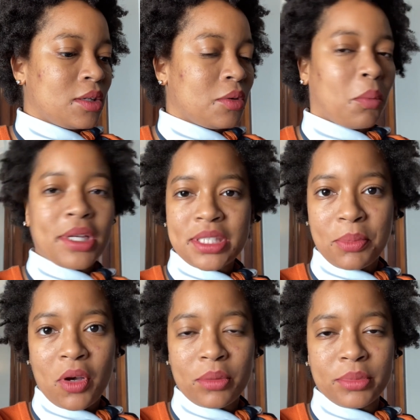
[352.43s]
West
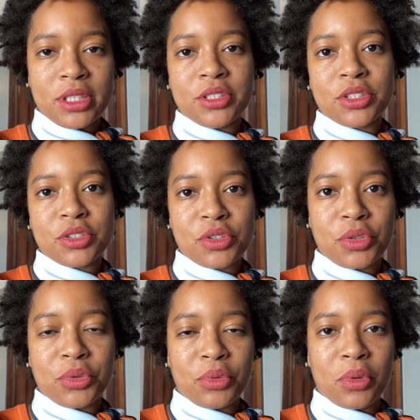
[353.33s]
Palm Beach
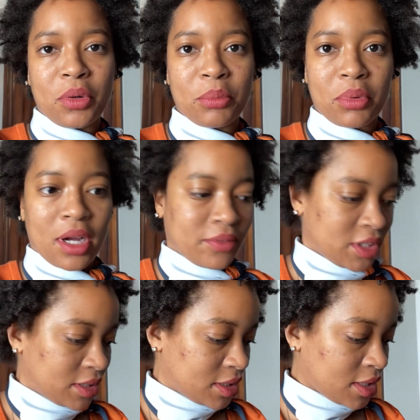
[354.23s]
to
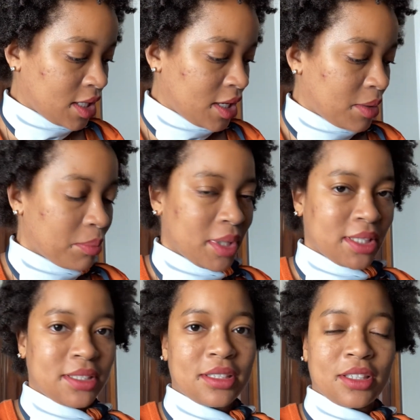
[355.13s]
Providence,
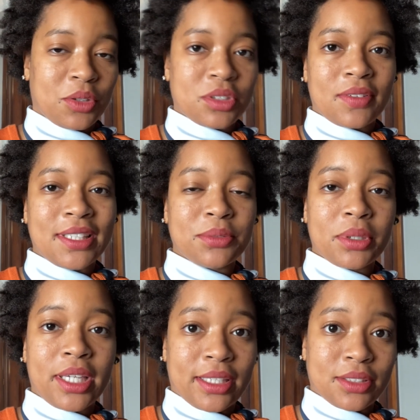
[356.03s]
but those flights were
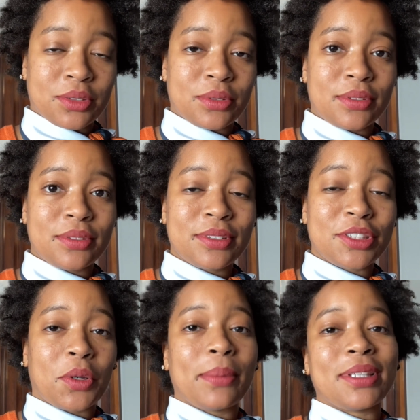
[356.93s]
canceled.
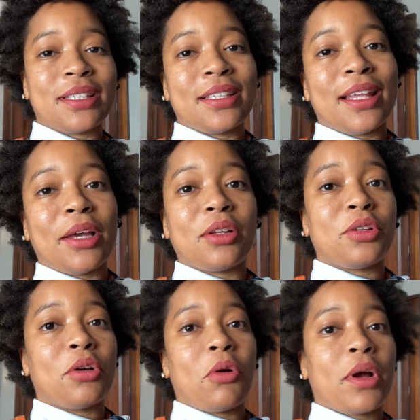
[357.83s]
So I'm thinking that,
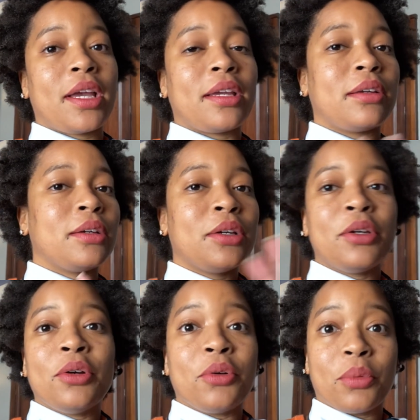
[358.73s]
okay,
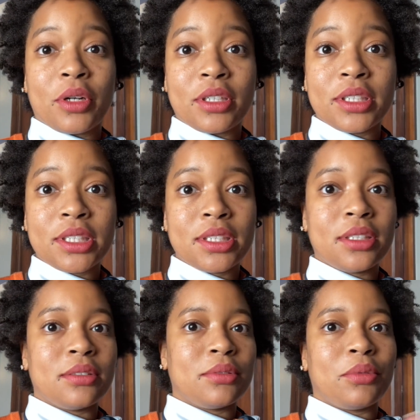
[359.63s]
we're
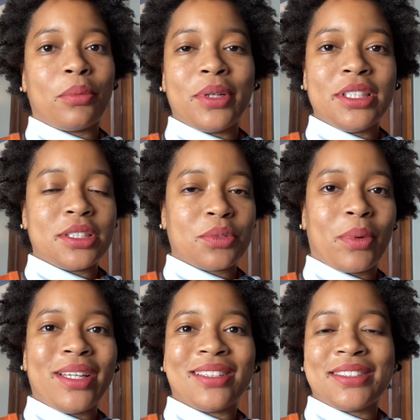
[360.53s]
good. We just
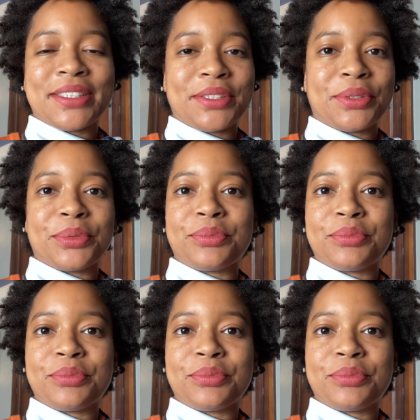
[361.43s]
wait until